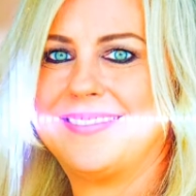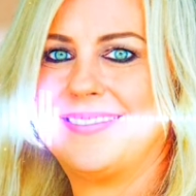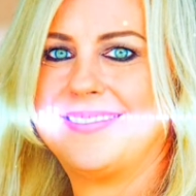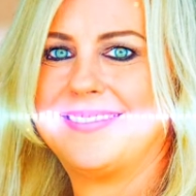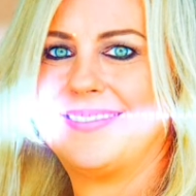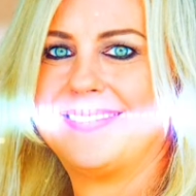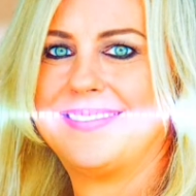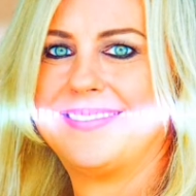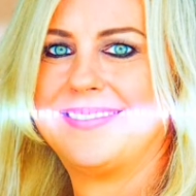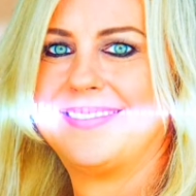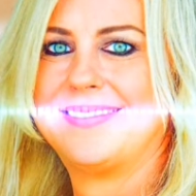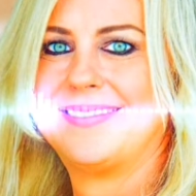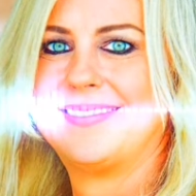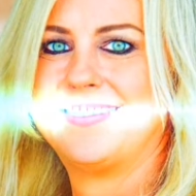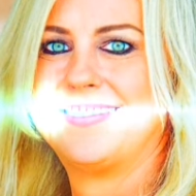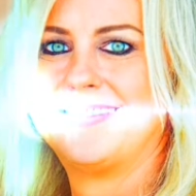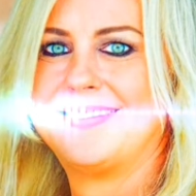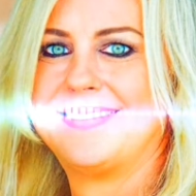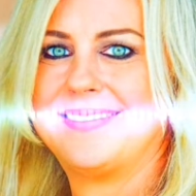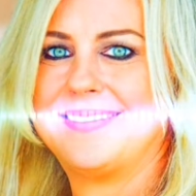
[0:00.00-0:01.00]
And it might be a
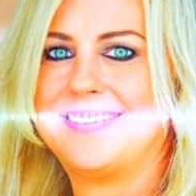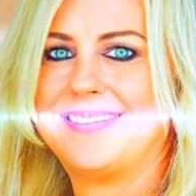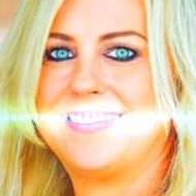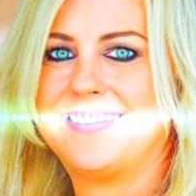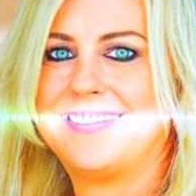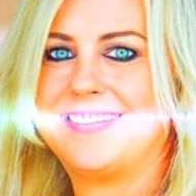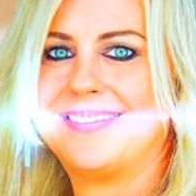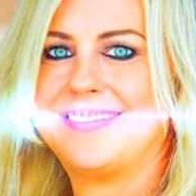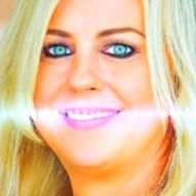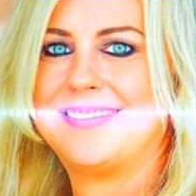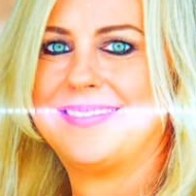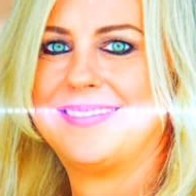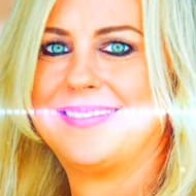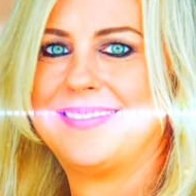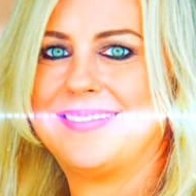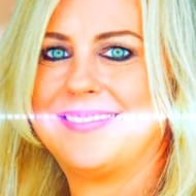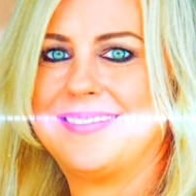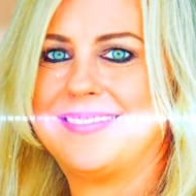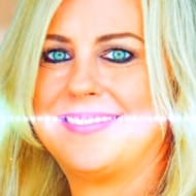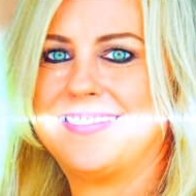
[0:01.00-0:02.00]
different age, but
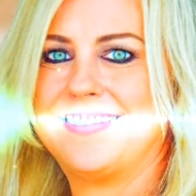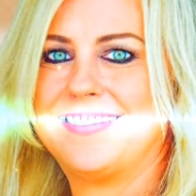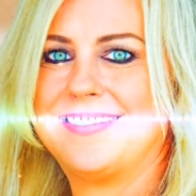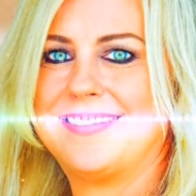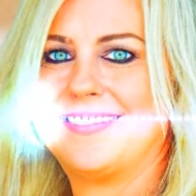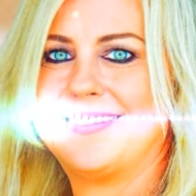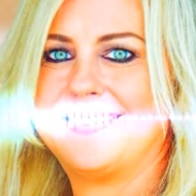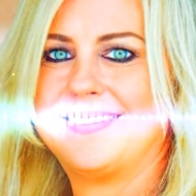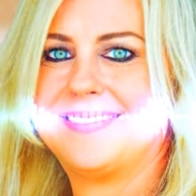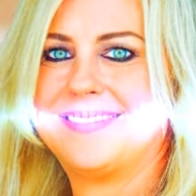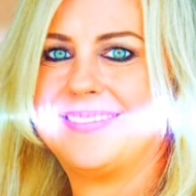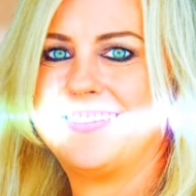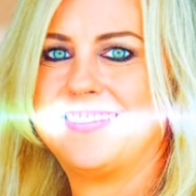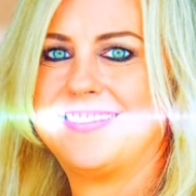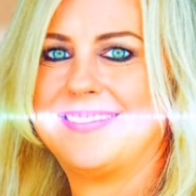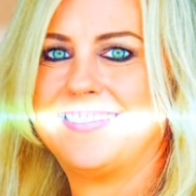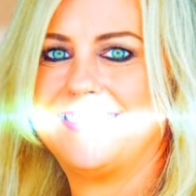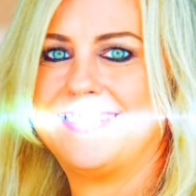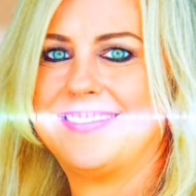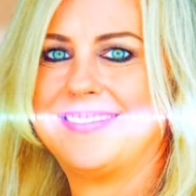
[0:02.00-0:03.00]
at what
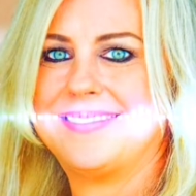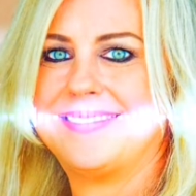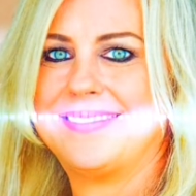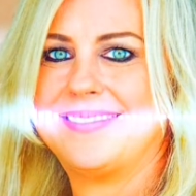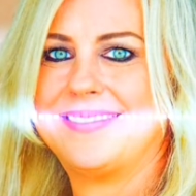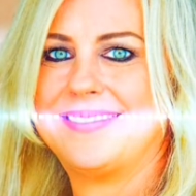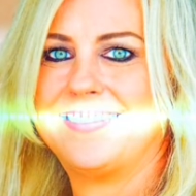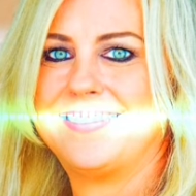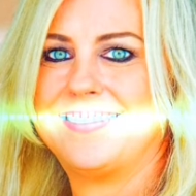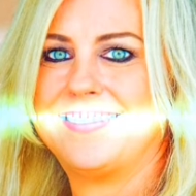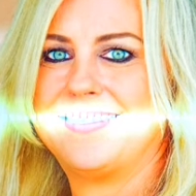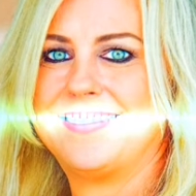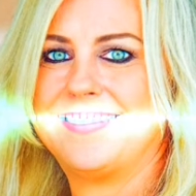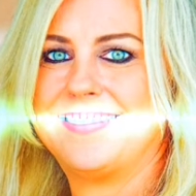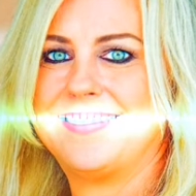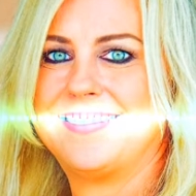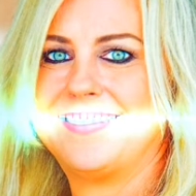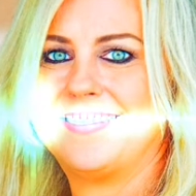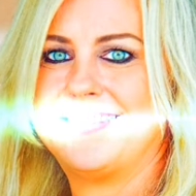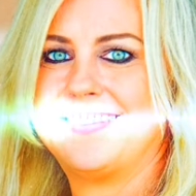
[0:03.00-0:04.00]
age did you
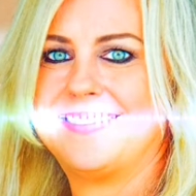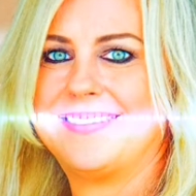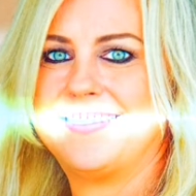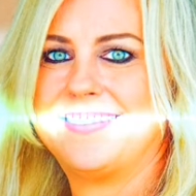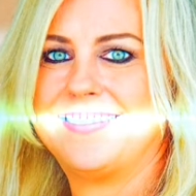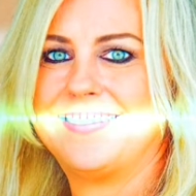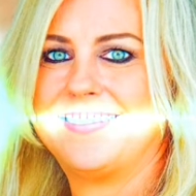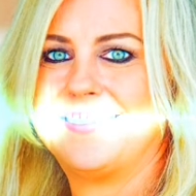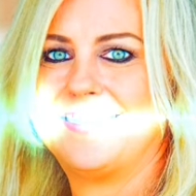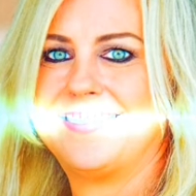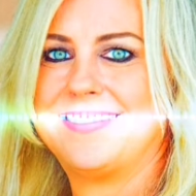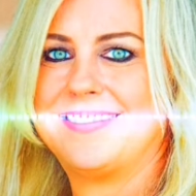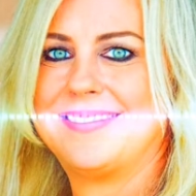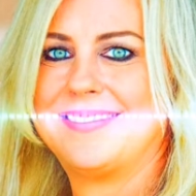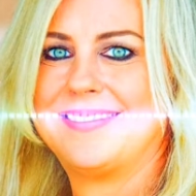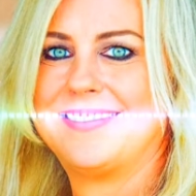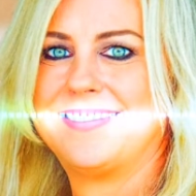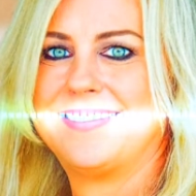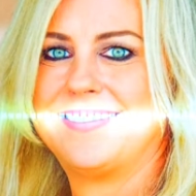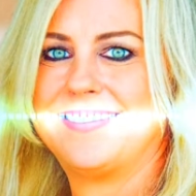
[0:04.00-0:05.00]
decide to
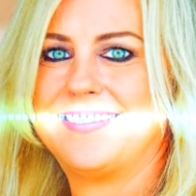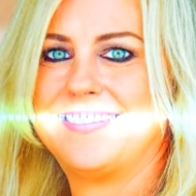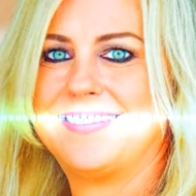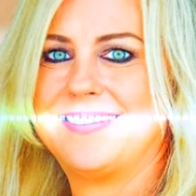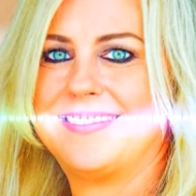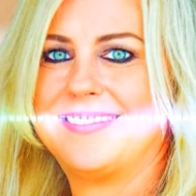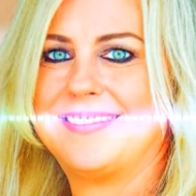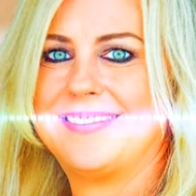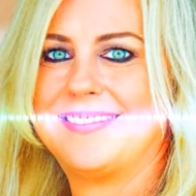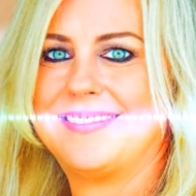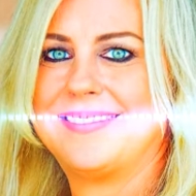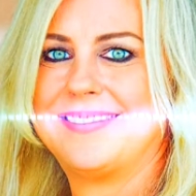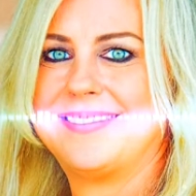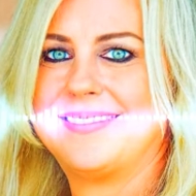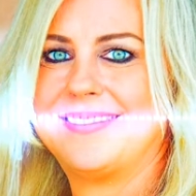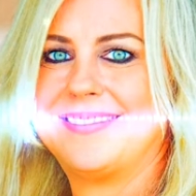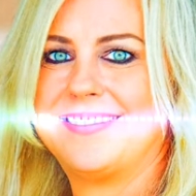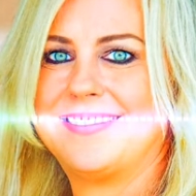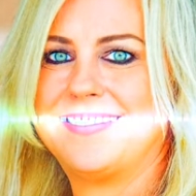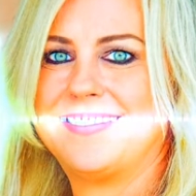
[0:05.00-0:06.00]
start
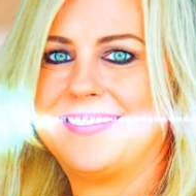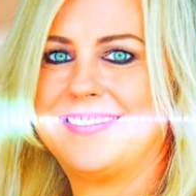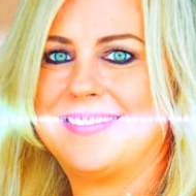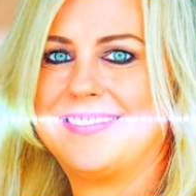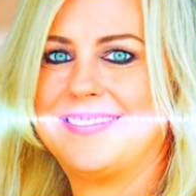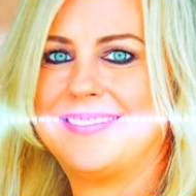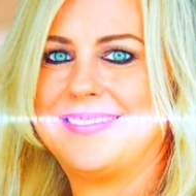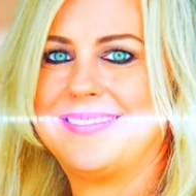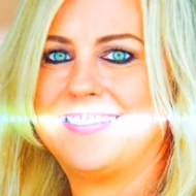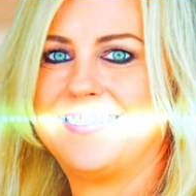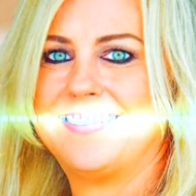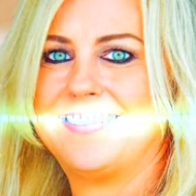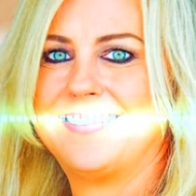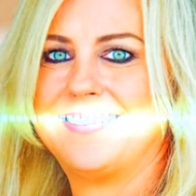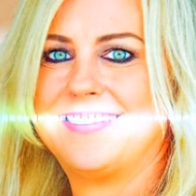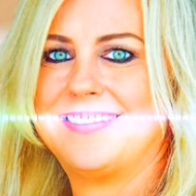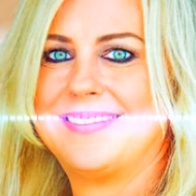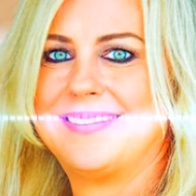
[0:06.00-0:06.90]
blocking your abundance?